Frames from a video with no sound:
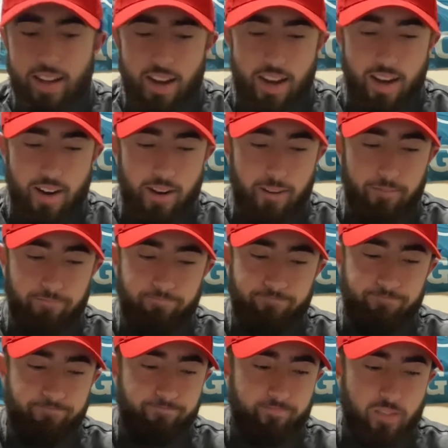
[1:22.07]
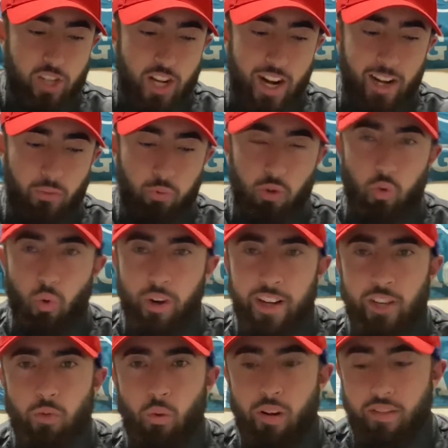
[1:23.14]
Um, shots for
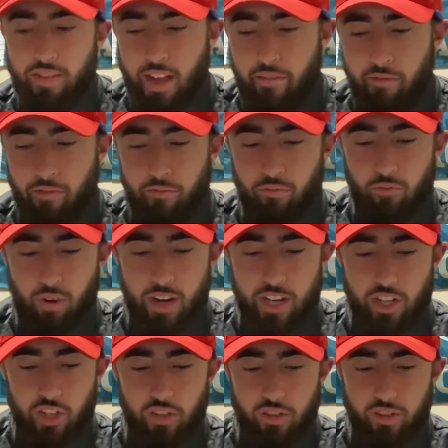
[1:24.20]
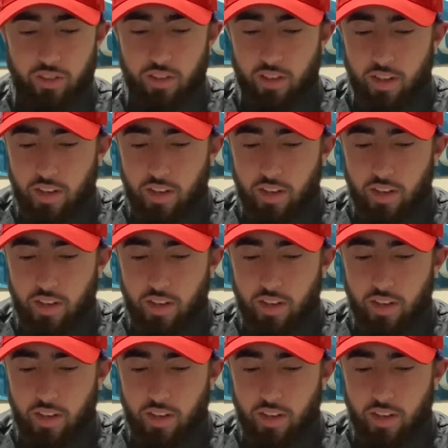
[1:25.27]
28 27 Rangers.